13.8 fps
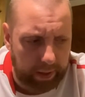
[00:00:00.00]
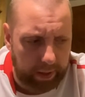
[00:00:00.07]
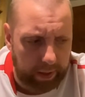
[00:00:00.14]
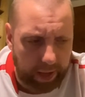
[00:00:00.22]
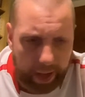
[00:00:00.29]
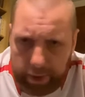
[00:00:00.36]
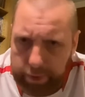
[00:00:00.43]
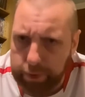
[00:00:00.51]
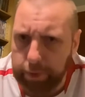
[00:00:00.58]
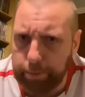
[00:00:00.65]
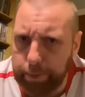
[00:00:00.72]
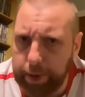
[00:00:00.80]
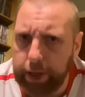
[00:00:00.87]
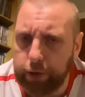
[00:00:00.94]
the
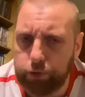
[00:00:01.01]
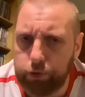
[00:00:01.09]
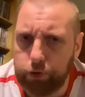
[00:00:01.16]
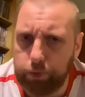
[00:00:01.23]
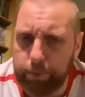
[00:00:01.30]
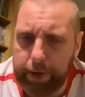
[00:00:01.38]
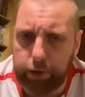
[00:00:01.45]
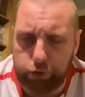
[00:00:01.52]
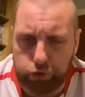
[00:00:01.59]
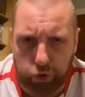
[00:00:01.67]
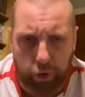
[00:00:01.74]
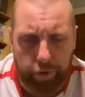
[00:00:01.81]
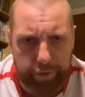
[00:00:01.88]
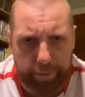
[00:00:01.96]
big draw
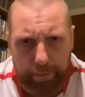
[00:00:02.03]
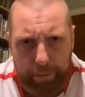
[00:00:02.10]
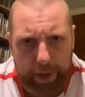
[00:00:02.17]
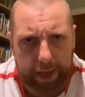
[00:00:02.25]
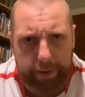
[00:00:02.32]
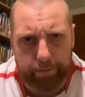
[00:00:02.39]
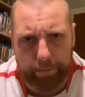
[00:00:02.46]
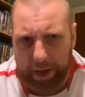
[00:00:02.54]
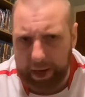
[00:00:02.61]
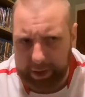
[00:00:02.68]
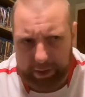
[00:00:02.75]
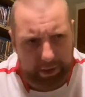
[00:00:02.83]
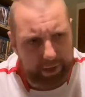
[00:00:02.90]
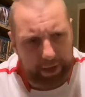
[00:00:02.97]
for me back in
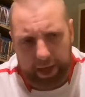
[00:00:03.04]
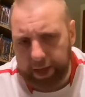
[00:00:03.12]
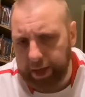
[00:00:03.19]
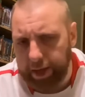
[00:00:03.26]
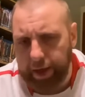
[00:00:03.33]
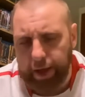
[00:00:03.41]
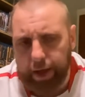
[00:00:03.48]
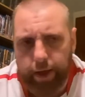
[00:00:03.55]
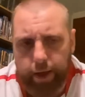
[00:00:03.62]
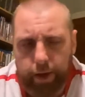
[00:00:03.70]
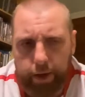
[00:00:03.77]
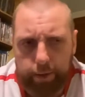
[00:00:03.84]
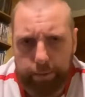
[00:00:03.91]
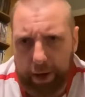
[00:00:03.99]
the day,
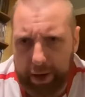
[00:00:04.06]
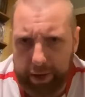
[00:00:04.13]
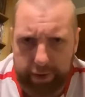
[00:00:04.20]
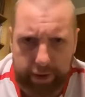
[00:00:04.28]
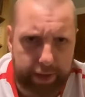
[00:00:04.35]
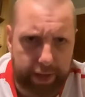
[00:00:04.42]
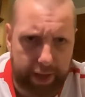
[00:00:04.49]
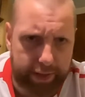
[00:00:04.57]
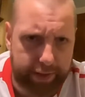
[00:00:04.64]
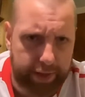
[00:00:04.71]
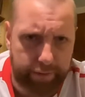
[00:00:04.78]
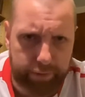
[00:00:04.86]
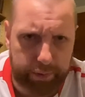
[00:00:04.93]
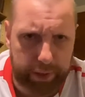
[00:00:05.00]

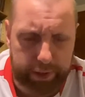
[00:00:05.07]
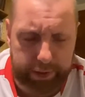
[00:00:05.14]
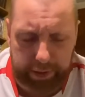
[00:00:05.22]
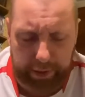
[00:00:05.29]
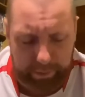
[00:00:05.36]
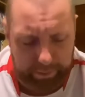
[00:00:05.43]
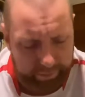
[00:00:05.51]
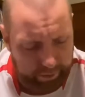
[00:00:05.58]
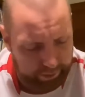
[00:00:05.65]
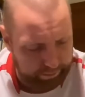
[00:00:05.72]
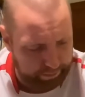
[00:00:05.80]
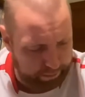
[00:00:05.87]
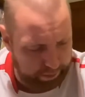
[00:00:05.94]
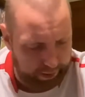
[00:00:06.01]
7 years ago, fuck
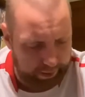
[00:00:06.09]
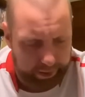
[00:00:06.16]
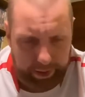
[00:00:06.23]
me,